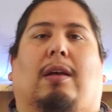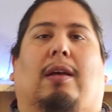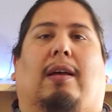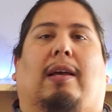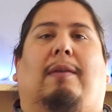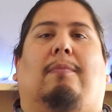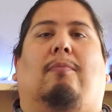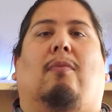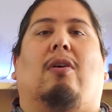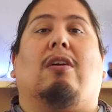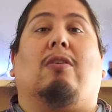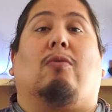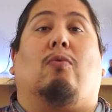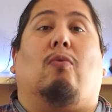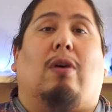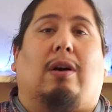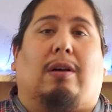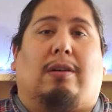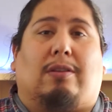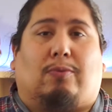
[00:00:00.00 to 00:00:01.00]
In Mark
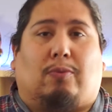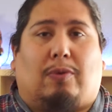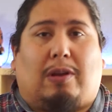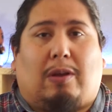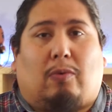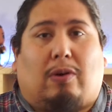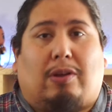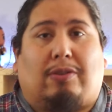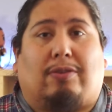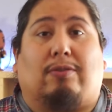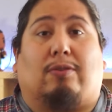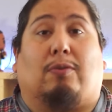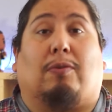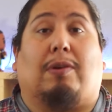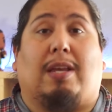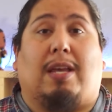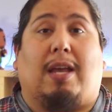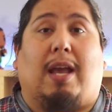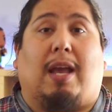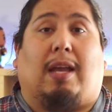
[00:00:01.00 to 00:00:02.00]
1 21 through
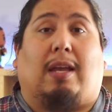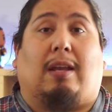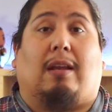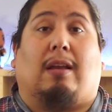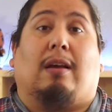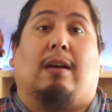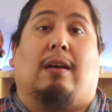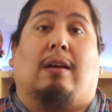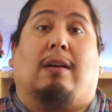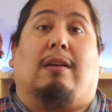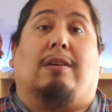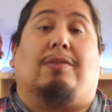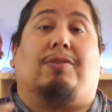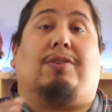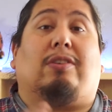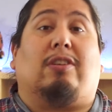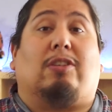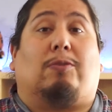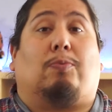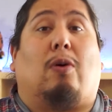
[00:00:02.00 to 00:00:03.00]
28,
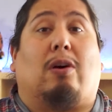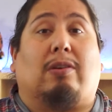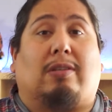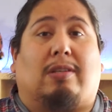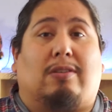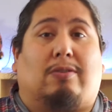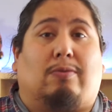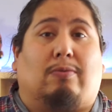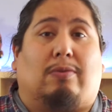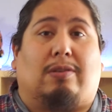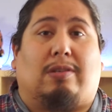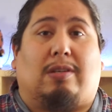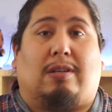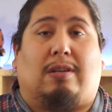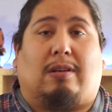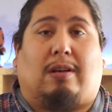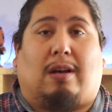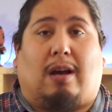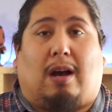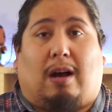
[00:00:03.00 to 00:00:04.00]
Jesus walks into a
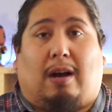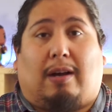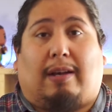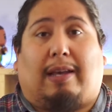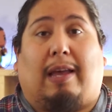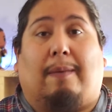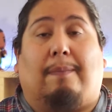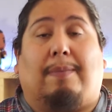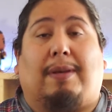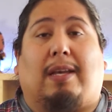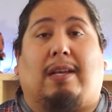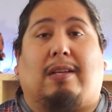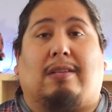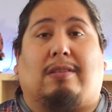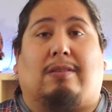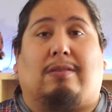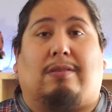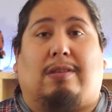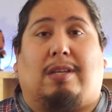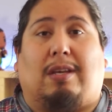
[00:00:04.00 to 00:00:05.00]
synagogue and begins
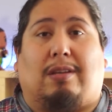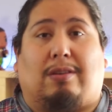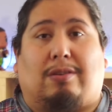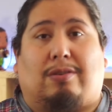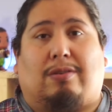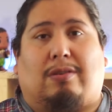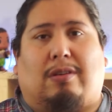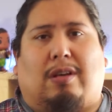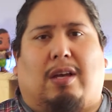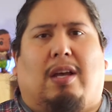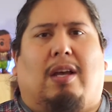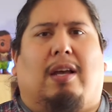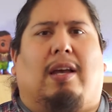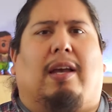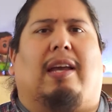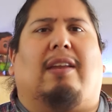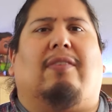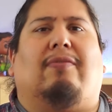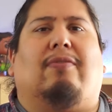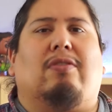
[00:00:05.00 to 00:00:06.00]
to teach.
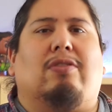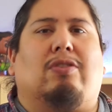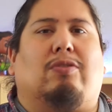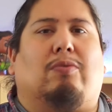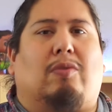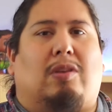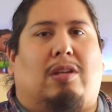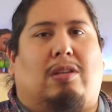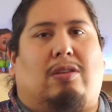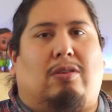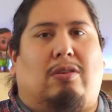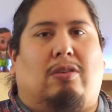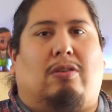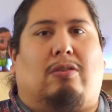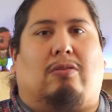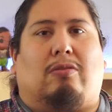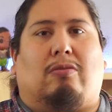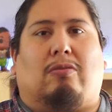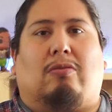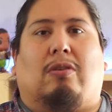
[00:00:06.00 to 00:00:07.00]
In verse
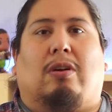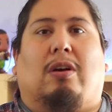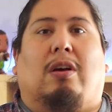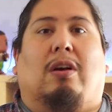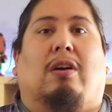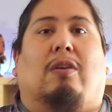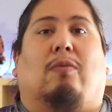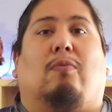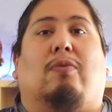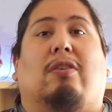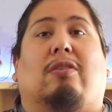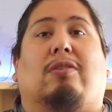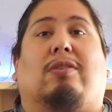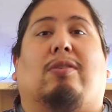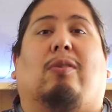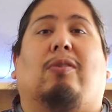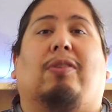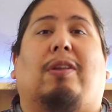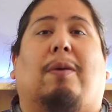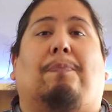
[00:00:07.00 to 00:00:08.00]
22, we are
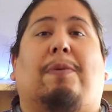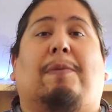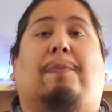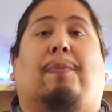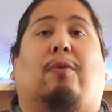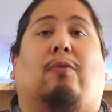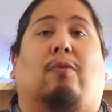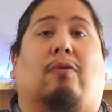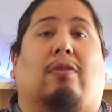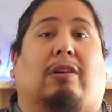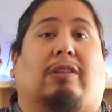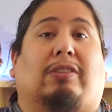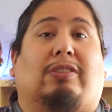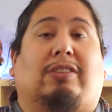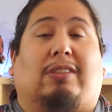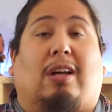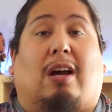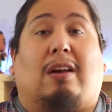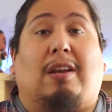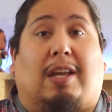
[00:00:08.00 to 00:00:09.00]
told that people were
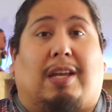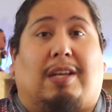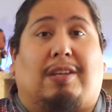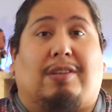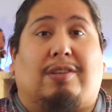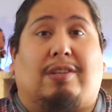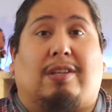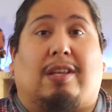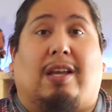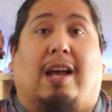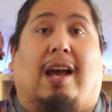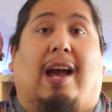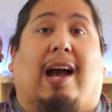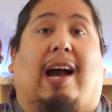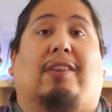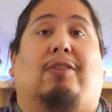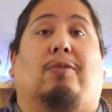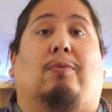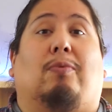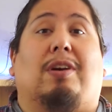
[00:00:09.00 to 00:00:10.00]
astonished
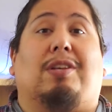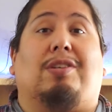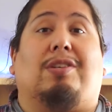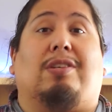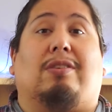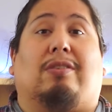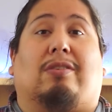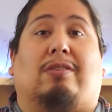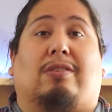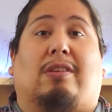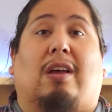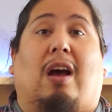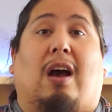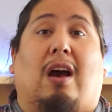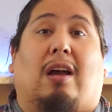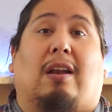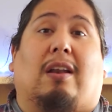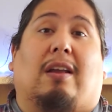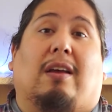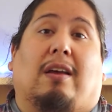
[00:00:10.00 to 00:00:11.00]
at the way Jesus
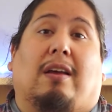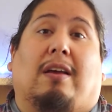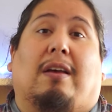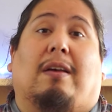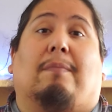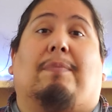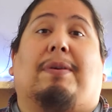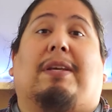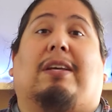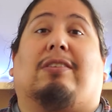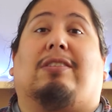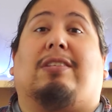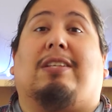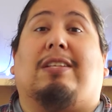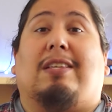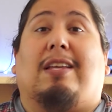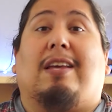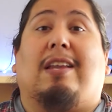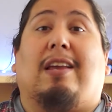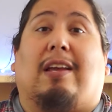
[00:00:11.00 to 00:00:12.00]
taught because he
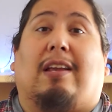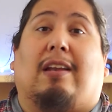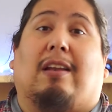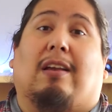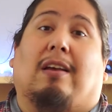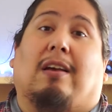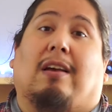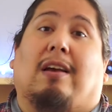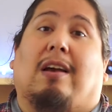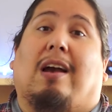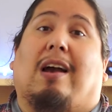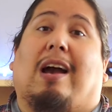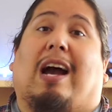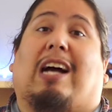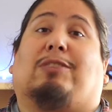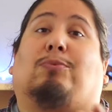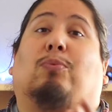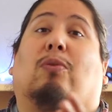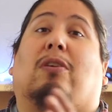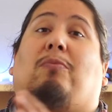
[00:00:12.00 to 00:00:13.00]
did it
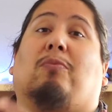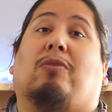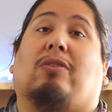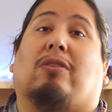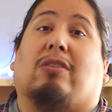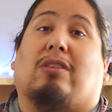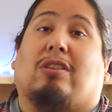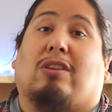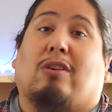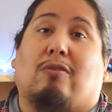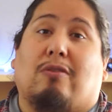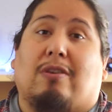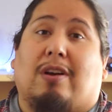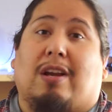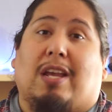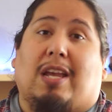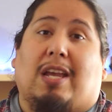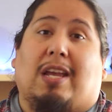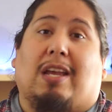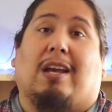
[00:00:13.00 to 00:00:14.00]
as one with
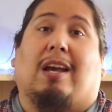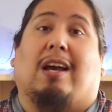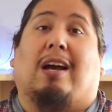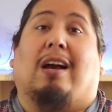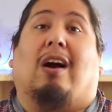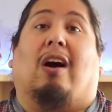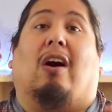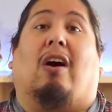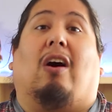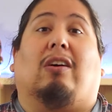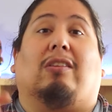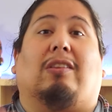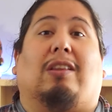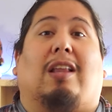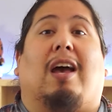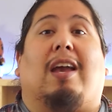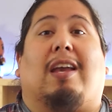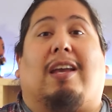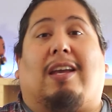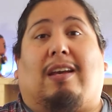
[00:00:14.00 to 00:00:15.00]
authority,
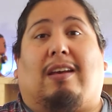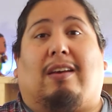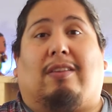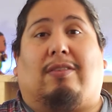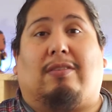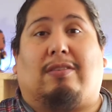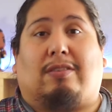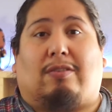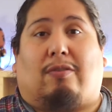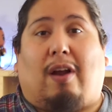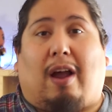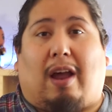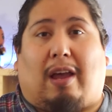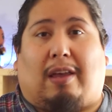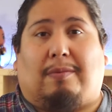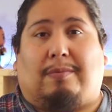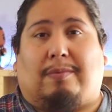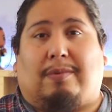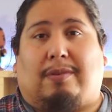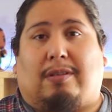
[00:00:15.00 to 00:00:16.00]
unlike the
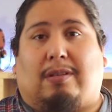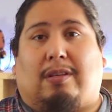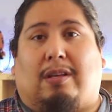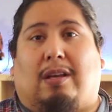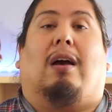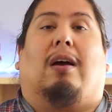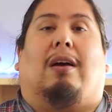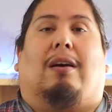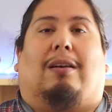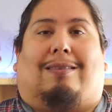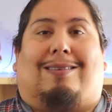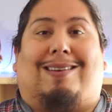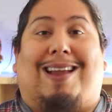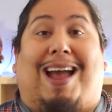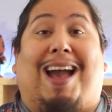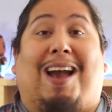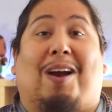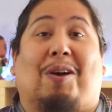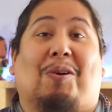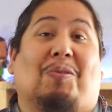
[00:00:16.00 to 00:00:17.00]
scribes.
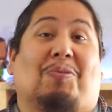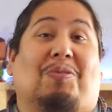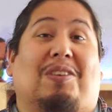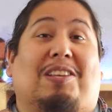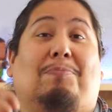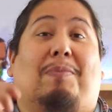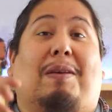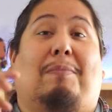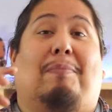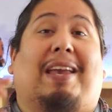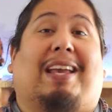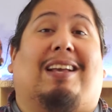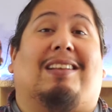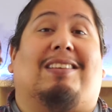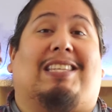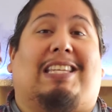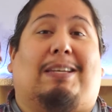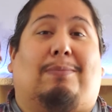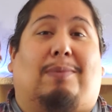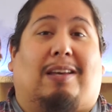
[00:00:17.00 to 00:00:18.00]
Now, this may make it
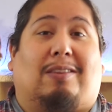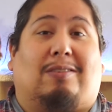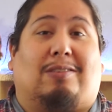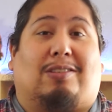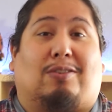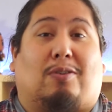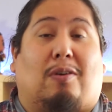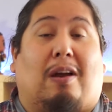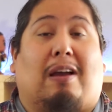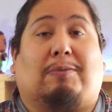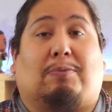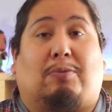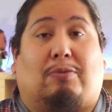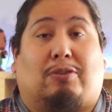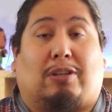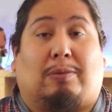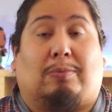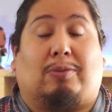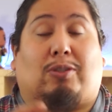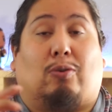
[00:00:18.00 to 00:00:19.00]
seem like the scribes were
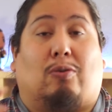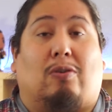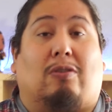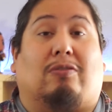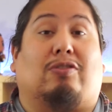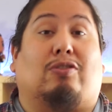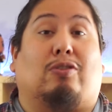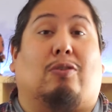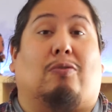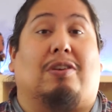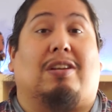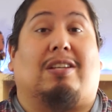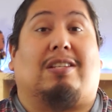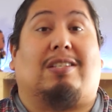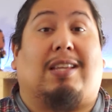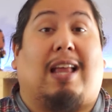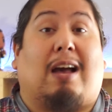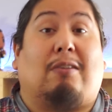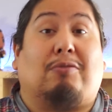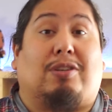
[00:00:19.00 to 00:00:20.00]
some sort of sorry
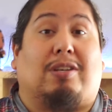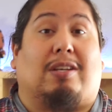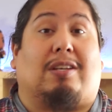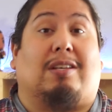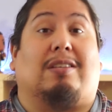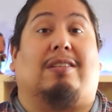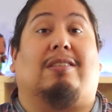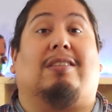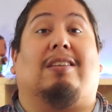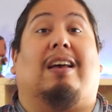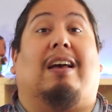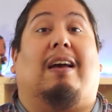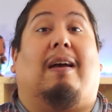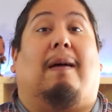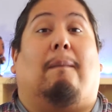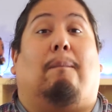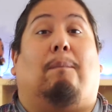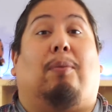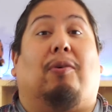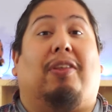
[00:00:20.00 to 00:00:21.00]
slouches,
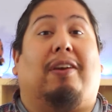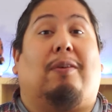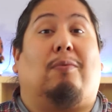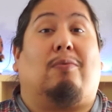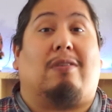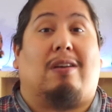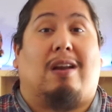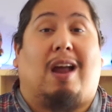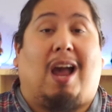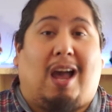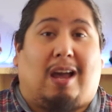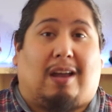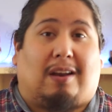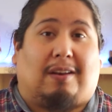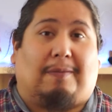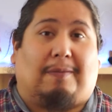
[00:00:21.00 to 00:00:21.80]
but they were not.